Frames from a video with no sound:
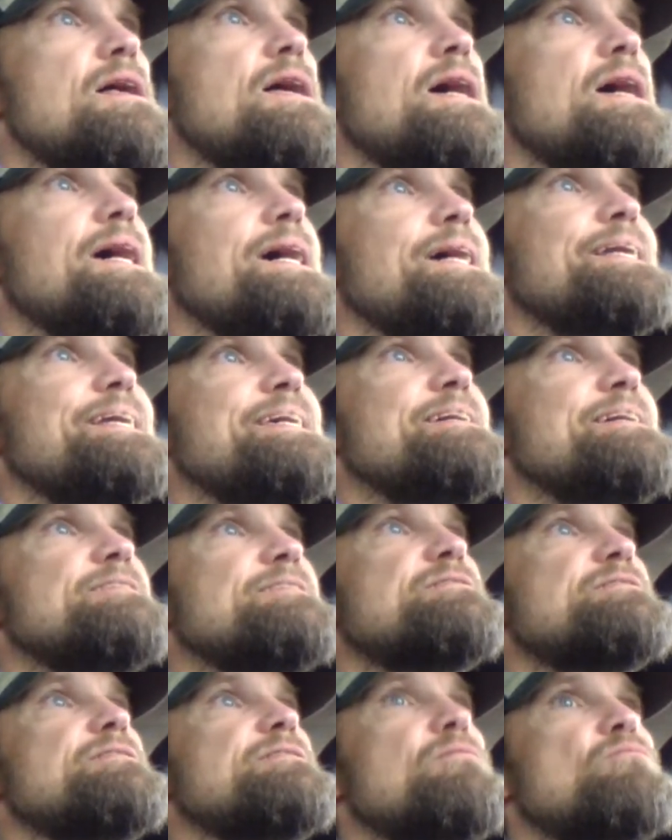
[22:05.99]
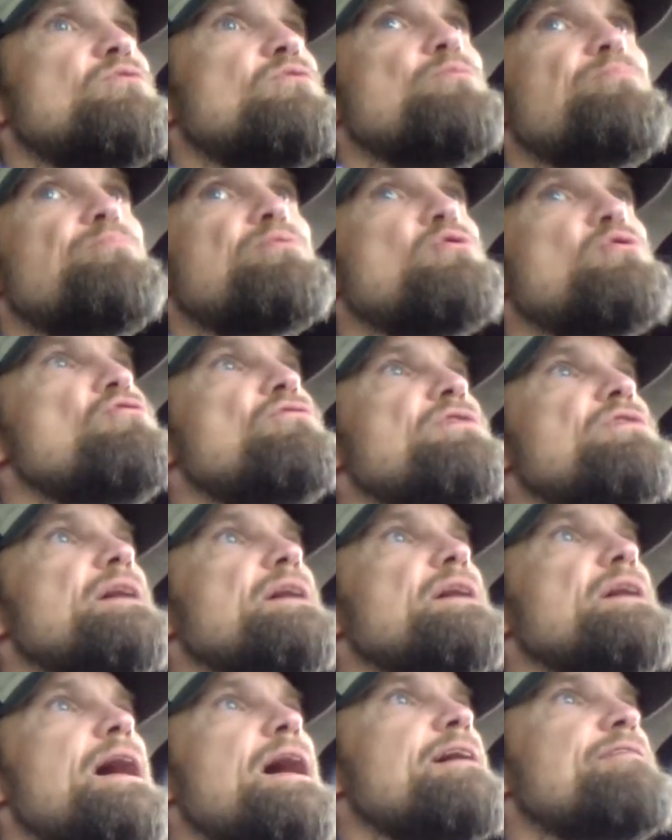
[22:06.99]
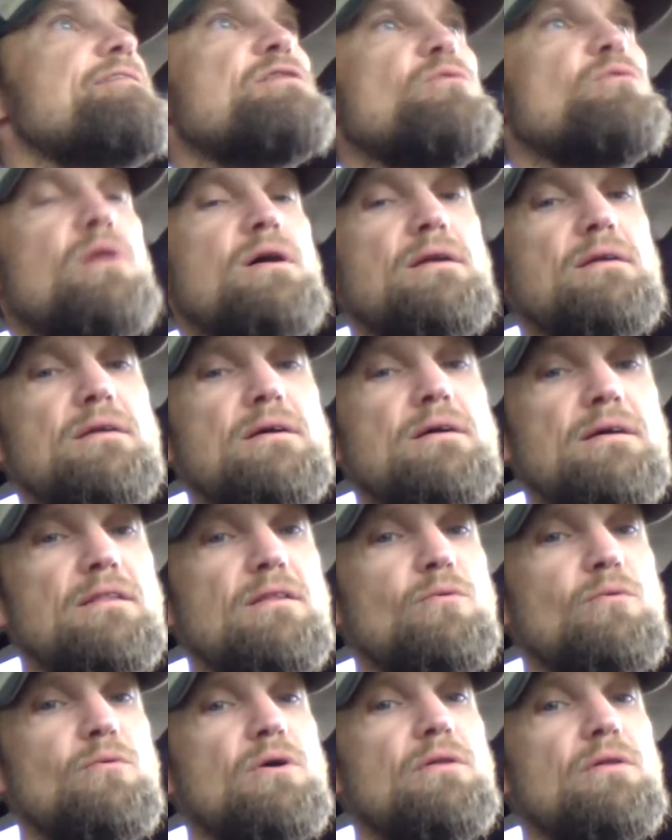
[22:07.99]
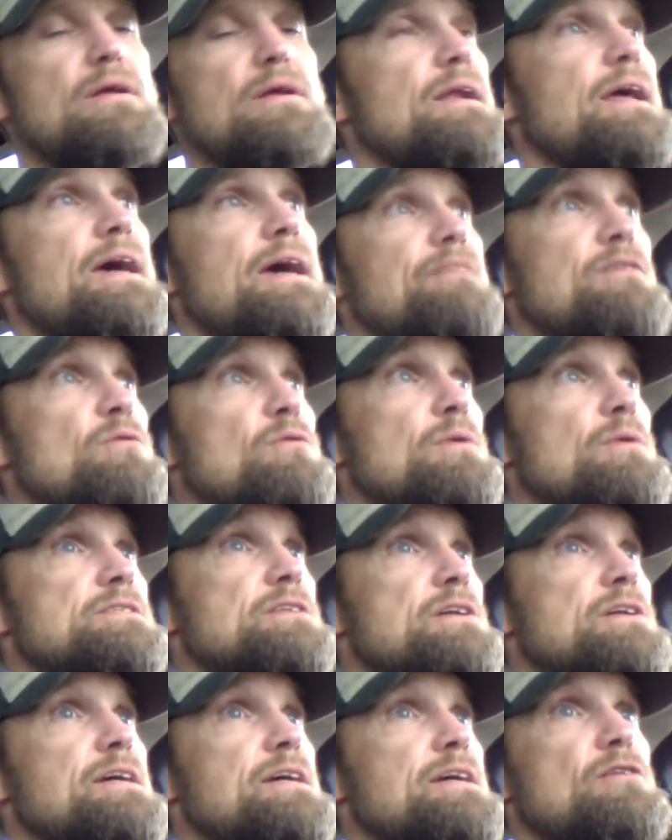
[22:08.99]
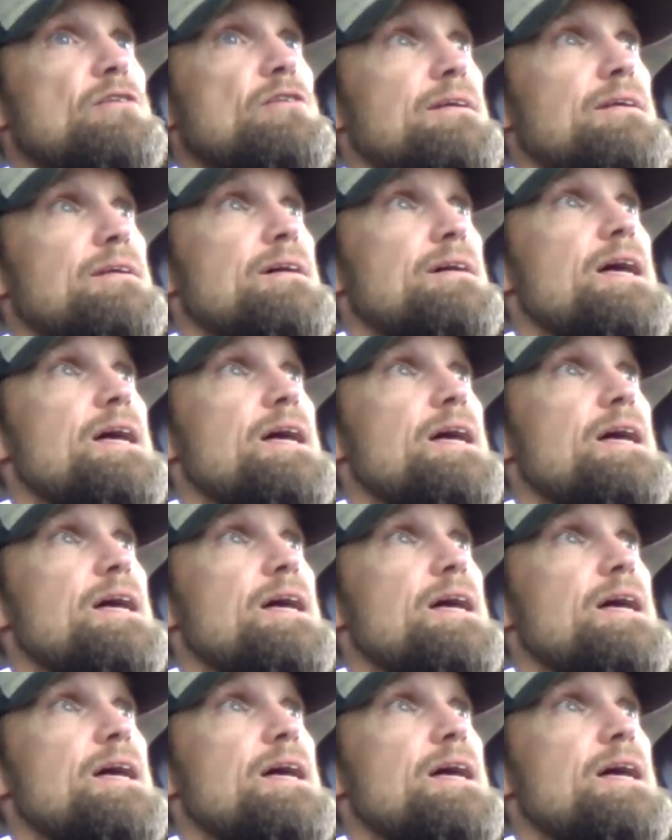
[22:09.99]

and he is reproving everyone in the world, and everyone's going to hear,